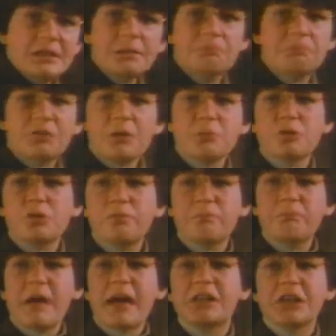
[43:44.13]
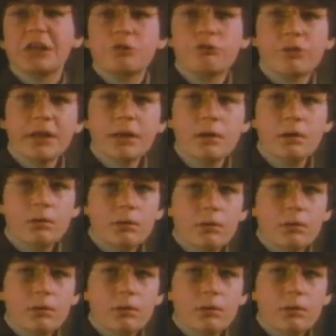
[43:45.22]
Is it some sort of magic trick?